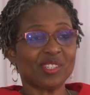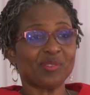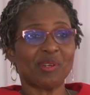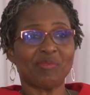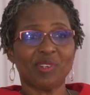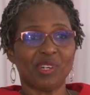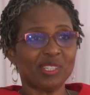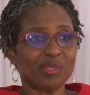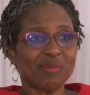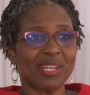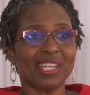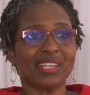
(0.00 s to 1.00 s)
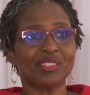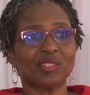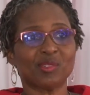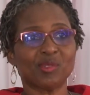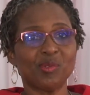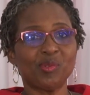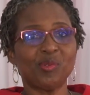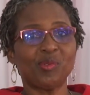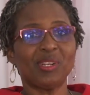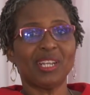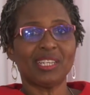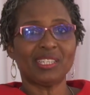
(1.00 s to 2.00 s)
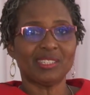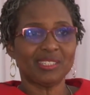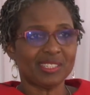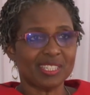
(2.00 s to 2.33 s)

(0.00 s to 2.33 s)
So I've gone to medical school and